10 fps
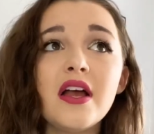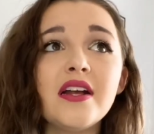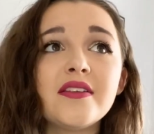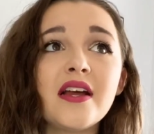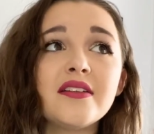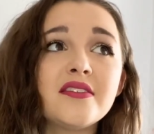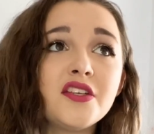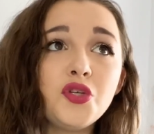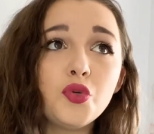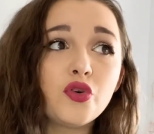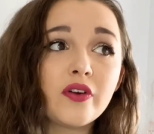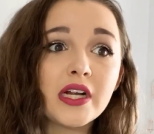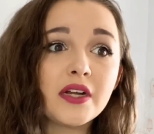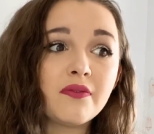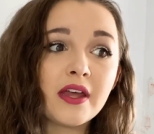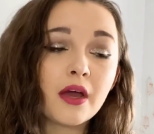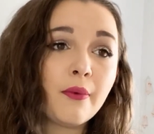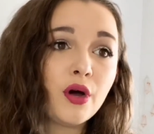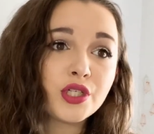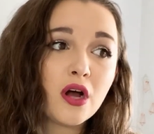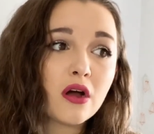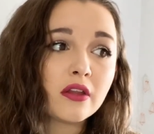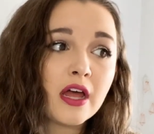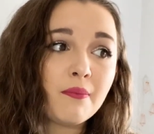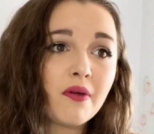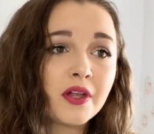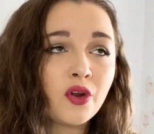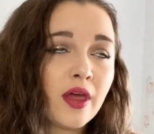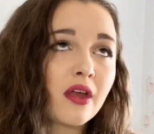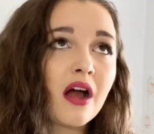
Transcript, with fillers: is that say you crave like a bar chocolate, but then you're like,